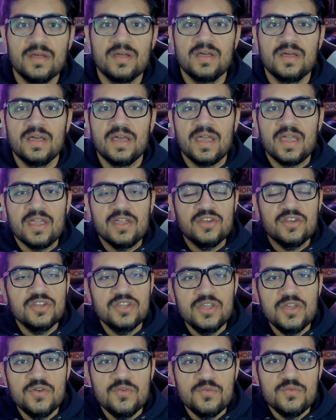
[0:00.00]
a
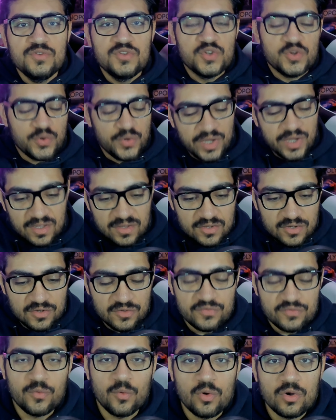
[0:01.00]
new trailer
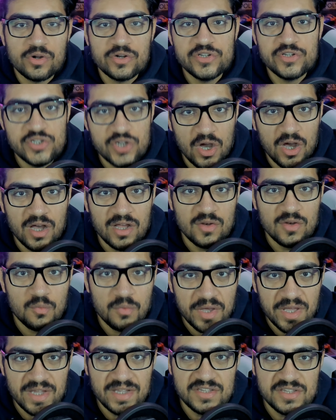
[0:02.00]
for John
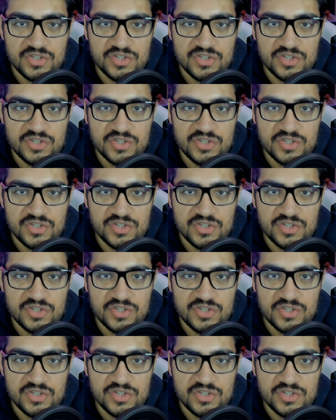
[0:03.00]
Wick